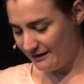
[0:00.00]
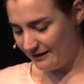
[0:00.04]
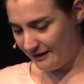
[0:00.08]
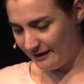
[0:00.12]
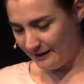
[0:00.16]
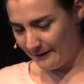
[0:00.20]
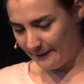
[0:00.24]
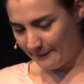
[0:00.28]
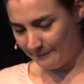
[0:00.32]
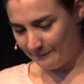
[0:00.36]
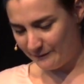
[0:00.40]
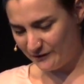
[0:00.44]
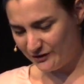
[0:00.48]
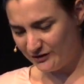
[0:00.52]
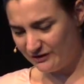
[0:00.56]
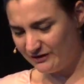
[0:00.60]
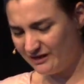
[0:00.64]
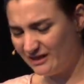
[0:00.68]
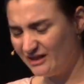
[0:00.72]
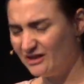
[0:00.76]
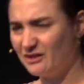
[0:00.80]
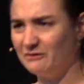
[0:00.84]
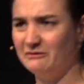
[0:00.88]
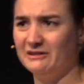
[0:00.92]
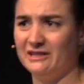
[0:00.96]
You
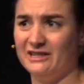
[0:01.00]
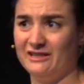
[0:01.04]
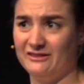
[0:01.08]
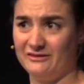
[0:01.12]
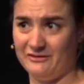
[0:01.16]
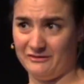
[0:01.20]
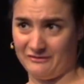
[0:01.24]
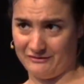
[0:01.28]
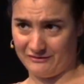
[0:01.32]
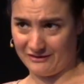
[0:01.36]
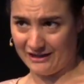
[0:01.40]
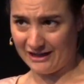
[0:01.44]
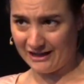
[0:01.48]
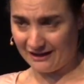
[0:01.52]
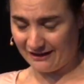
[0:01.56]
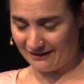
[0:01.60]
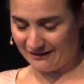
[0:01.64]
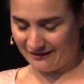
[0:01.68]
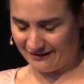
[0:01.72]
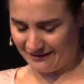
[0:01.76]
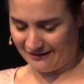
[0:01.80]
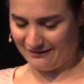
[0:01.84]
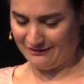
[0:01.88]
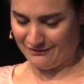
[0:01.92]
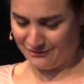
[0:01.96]
didn't come here to
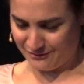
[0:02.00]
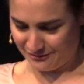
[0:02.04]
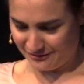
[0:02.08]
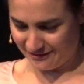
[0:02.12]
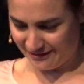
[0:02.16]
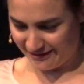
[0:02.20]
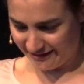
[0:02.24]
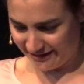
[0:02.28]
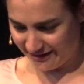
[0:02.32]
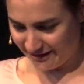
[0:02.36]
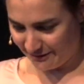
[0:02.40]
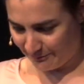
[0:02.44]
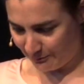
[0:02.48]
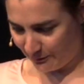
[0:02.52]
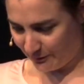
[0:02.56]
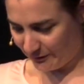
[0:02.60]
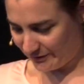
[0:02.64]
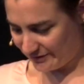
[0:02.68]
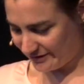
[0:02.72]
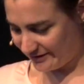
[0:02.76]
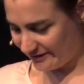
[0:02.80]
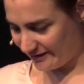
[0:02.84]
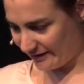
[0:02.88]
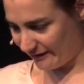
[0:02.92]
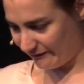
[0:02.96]
really hear boring
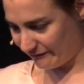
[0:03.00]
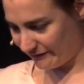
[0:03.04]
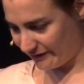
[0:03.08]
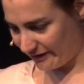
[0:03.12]
stuff.